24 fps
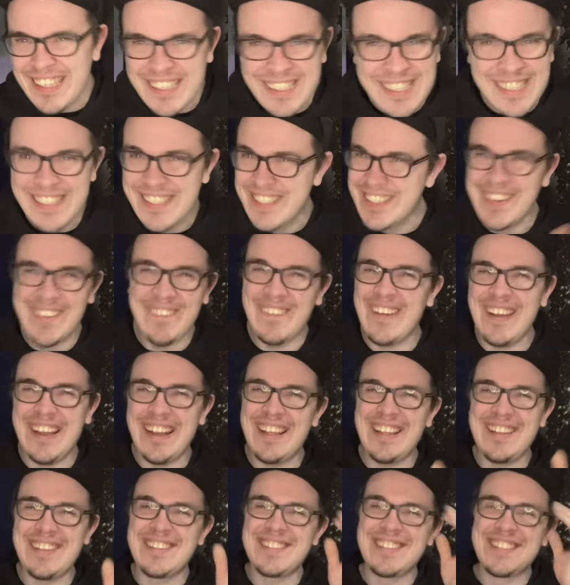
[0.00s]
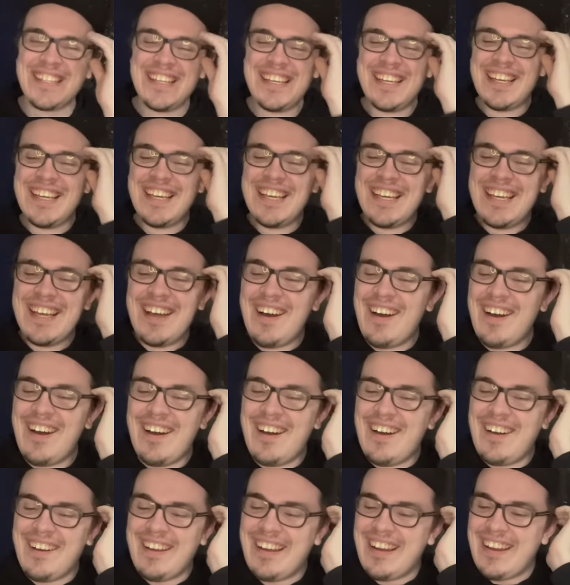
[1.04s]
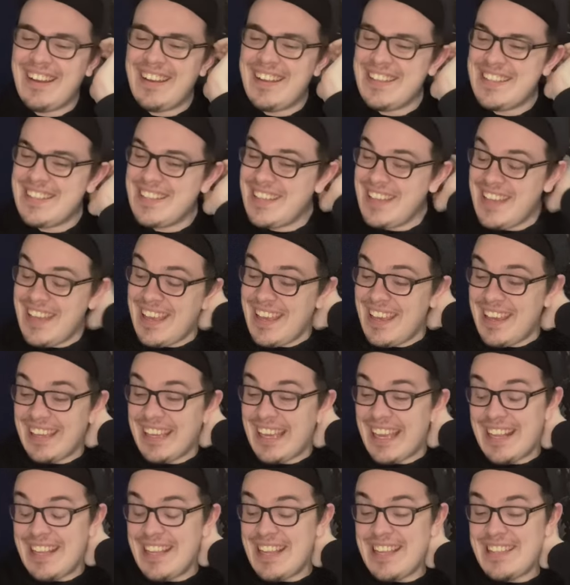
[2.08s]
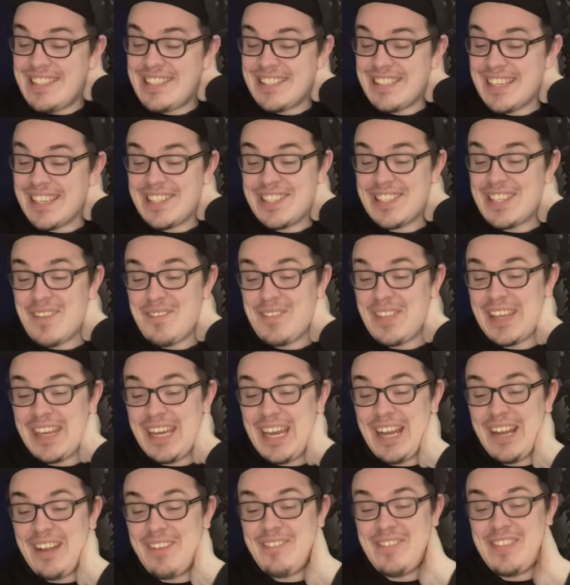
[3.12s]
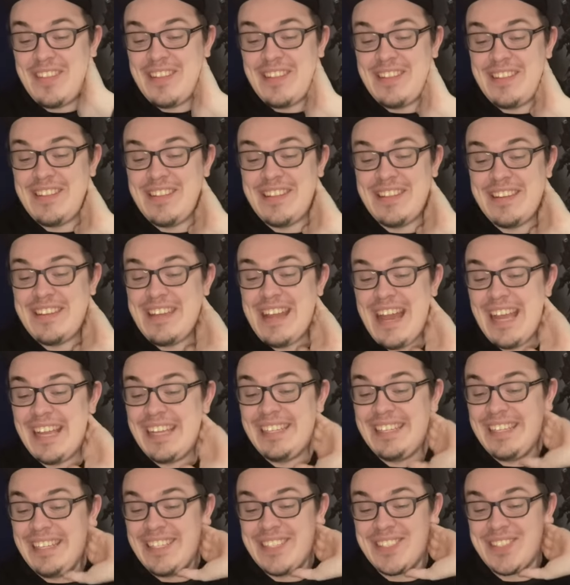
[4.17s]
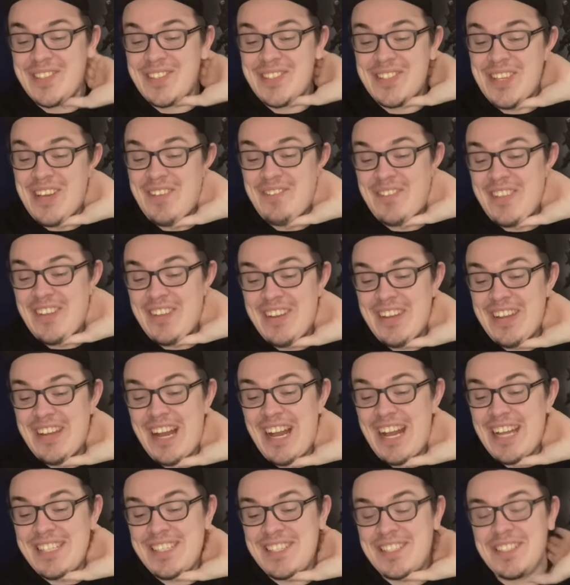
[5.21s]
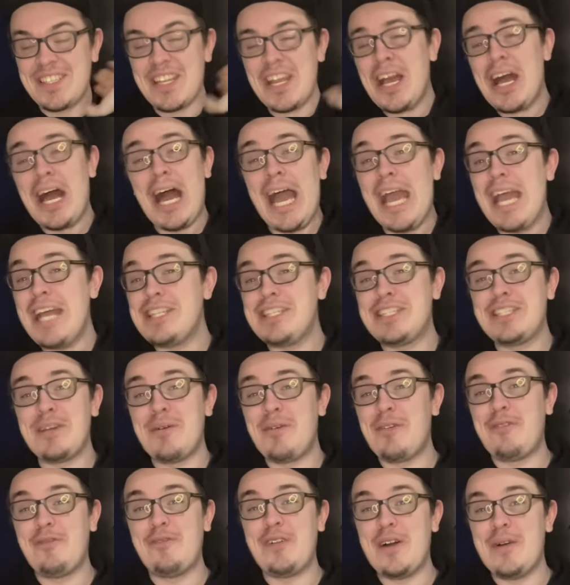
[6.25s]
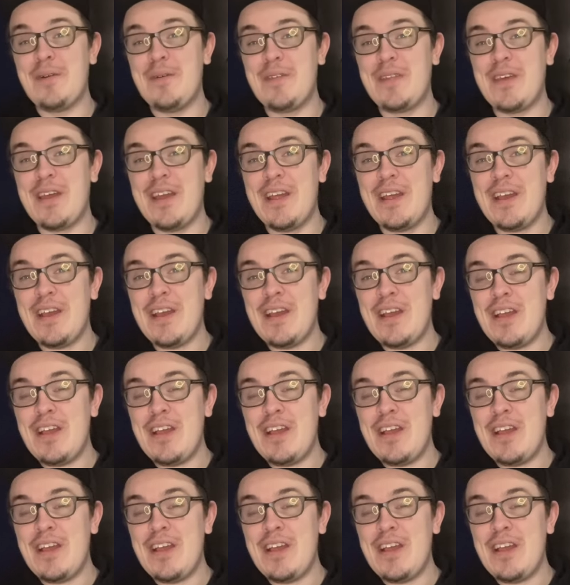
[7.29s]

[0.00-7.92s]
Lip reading: It's great. It's, oh, God. Again, it's like something out of the 90s or something. I had so much fun with it.